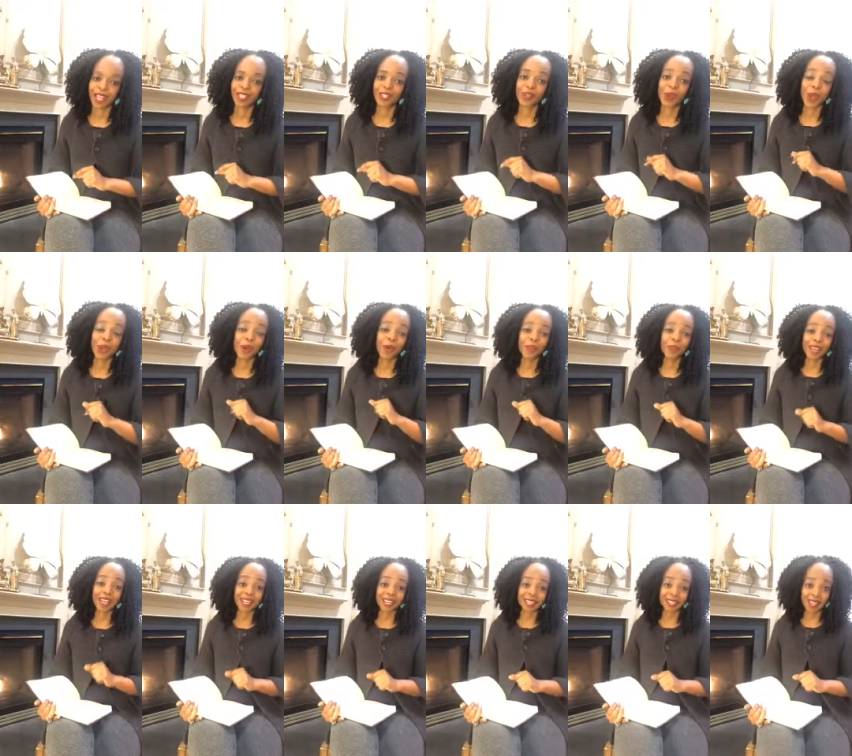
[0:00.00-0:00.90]
So I hope
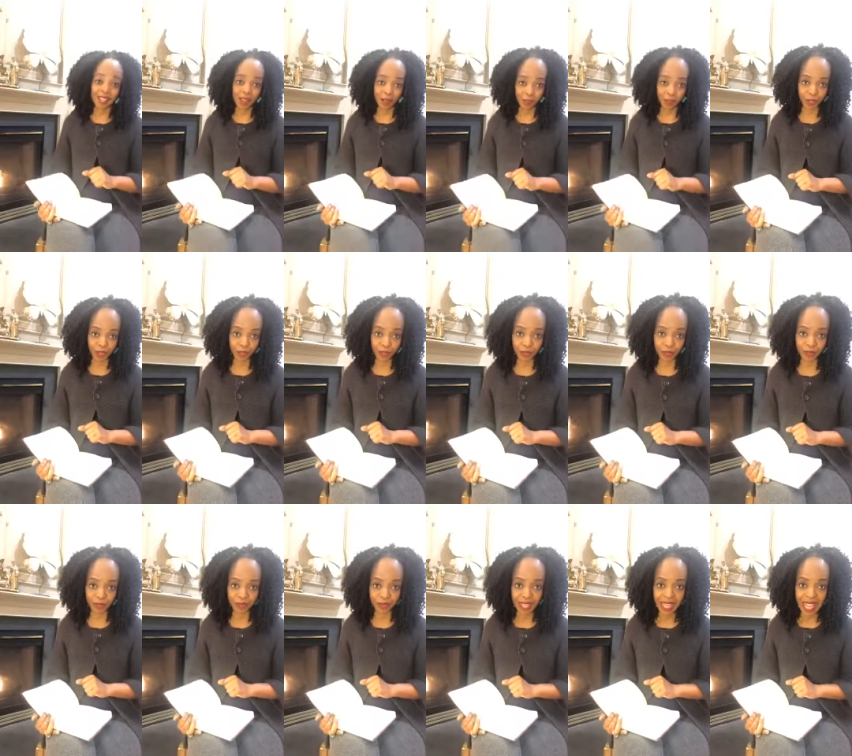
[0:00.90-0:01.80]
that has helped you
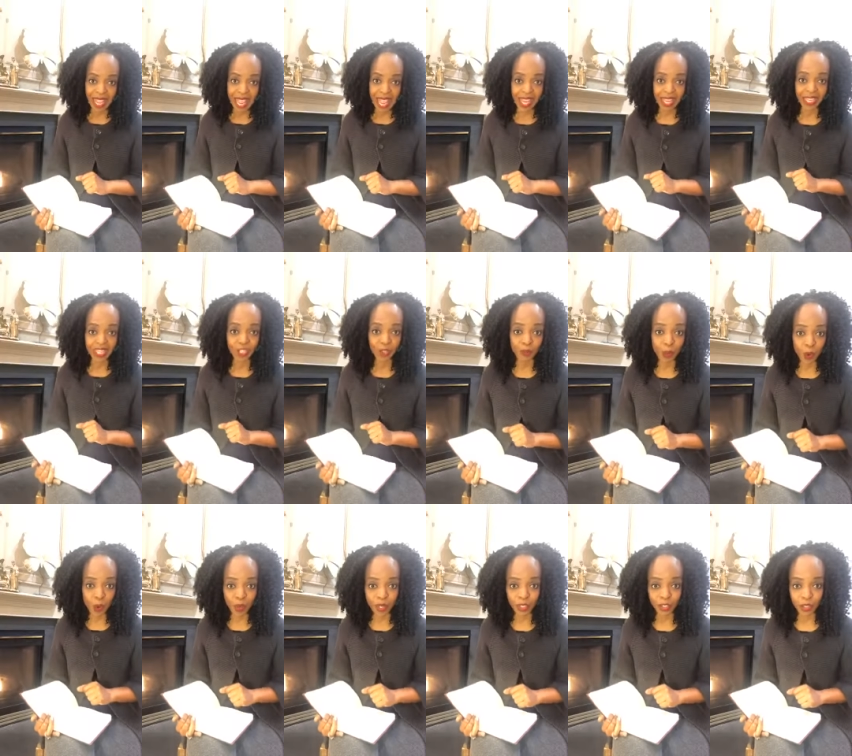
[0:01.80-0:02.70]
and has
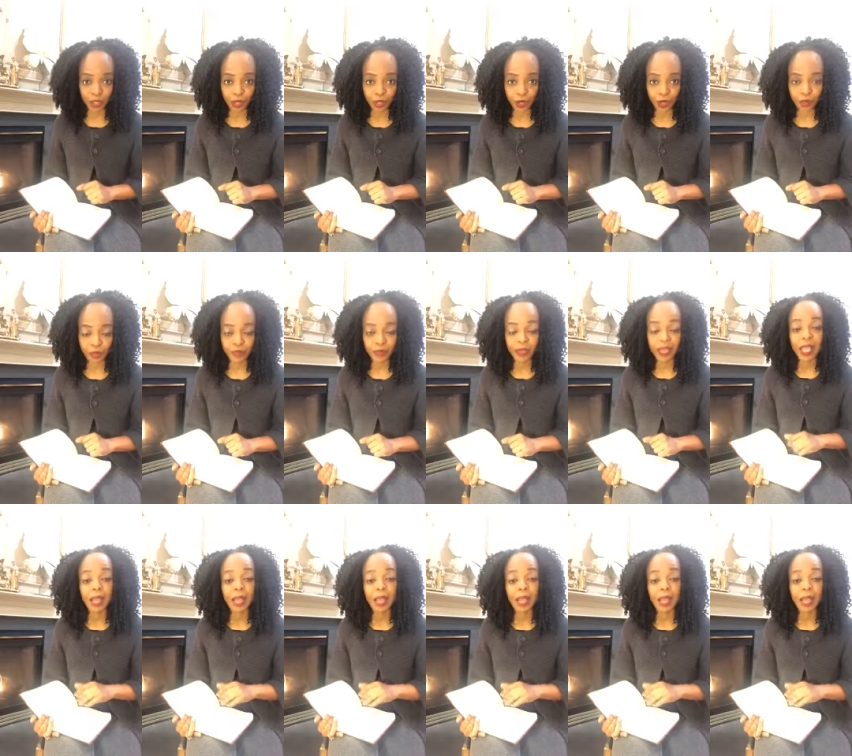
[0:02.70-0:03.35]
spoken to you.